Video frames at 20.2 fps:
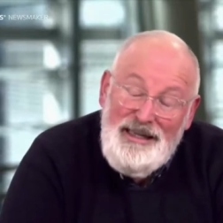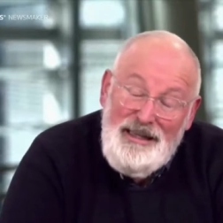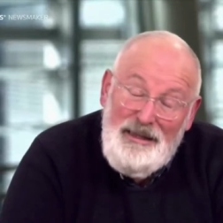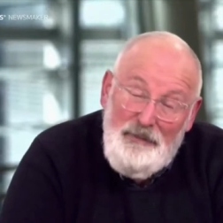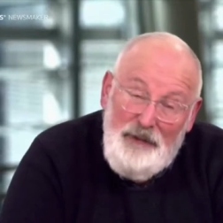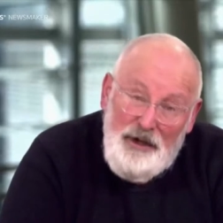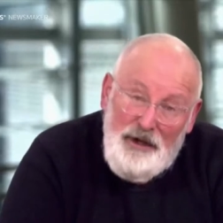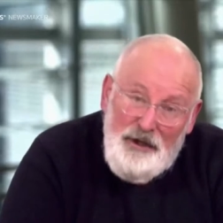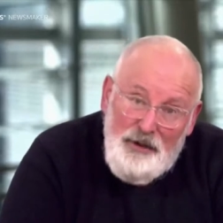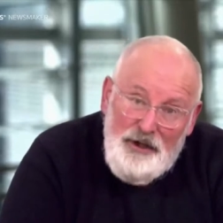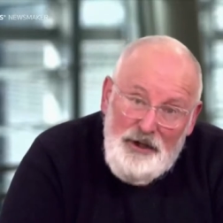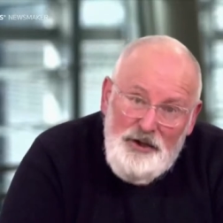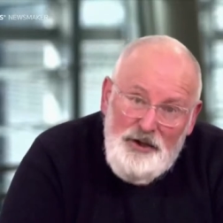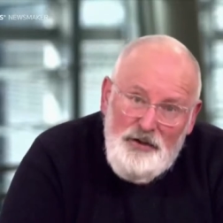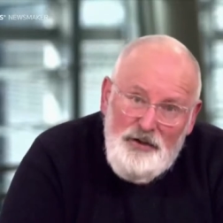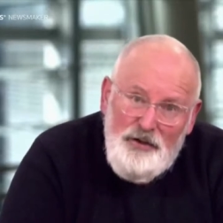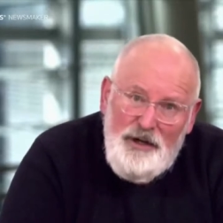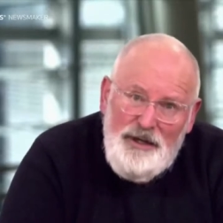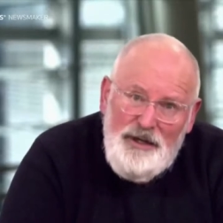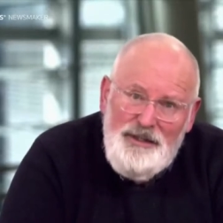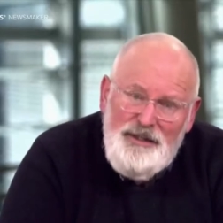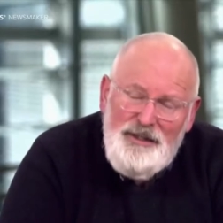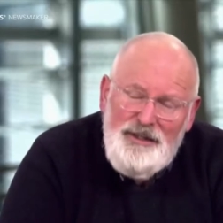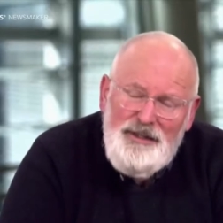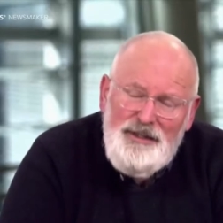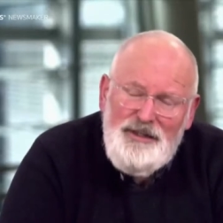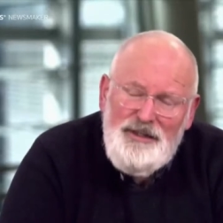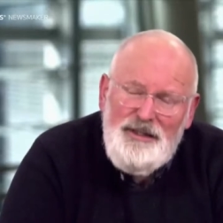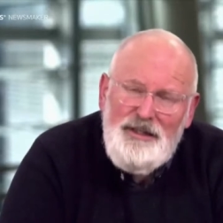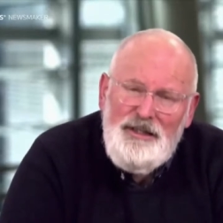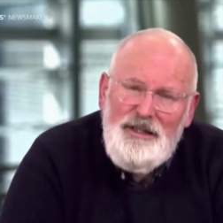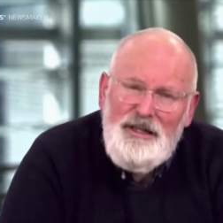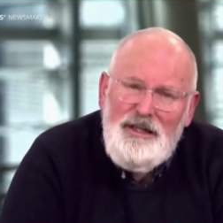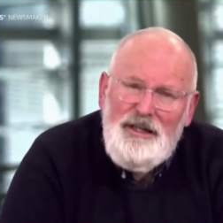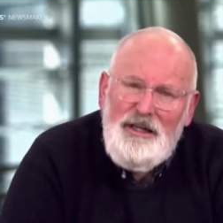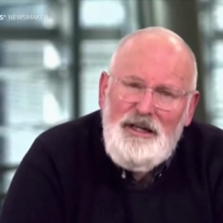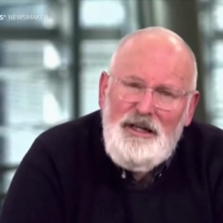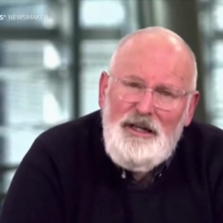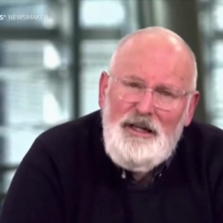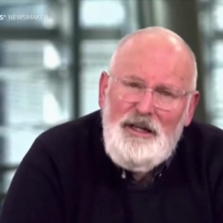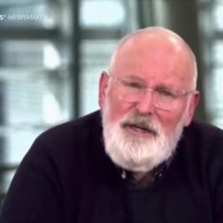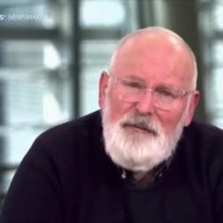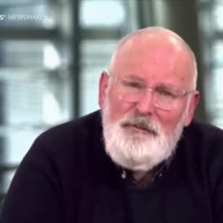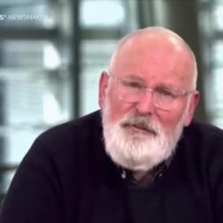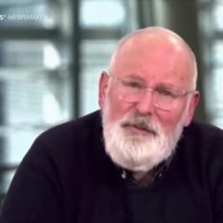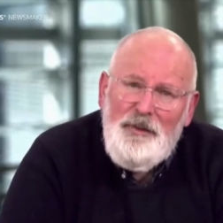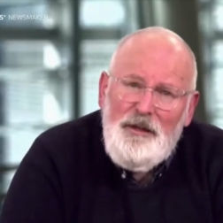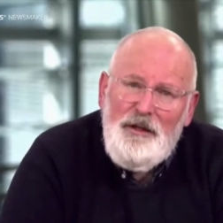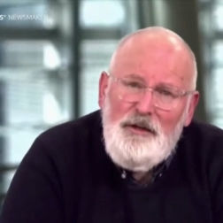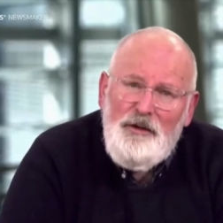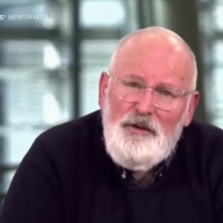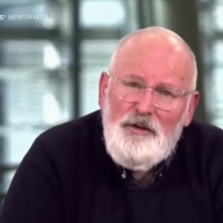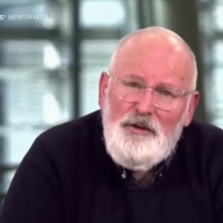in the migration crisis. There